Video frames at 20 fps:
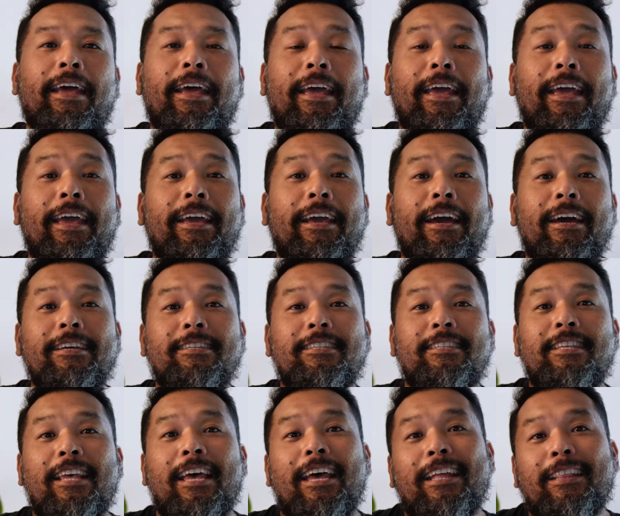Hey
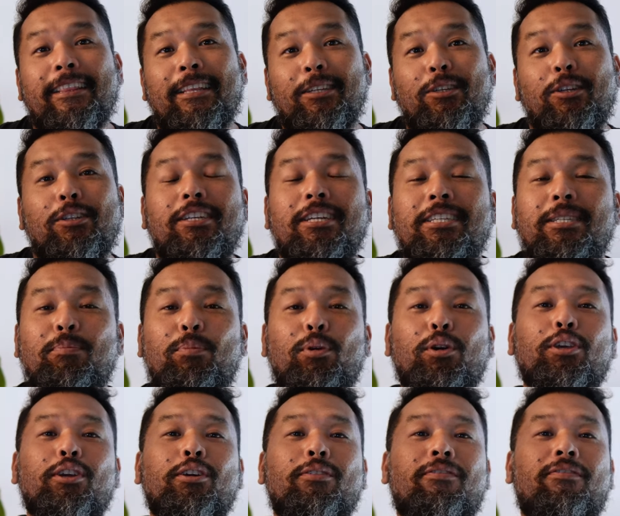guys, did you just
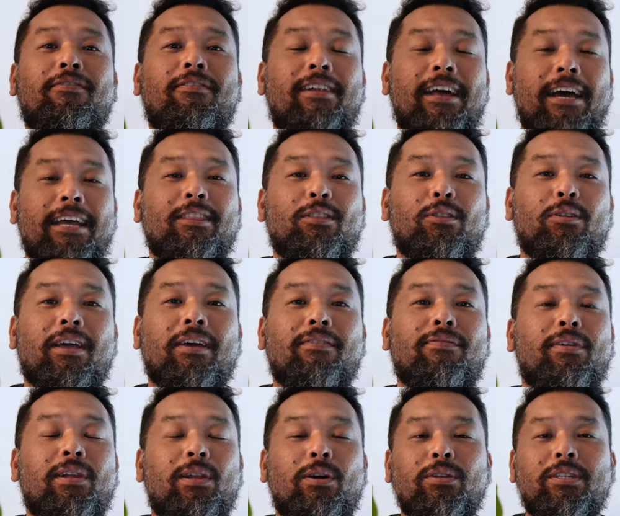book your flight to
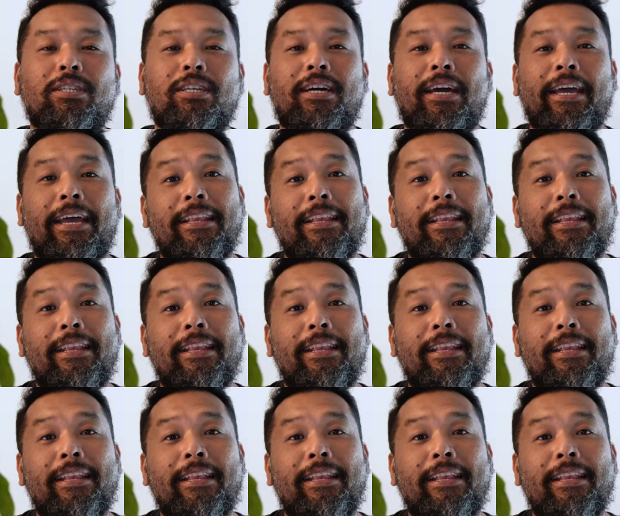Kefalonia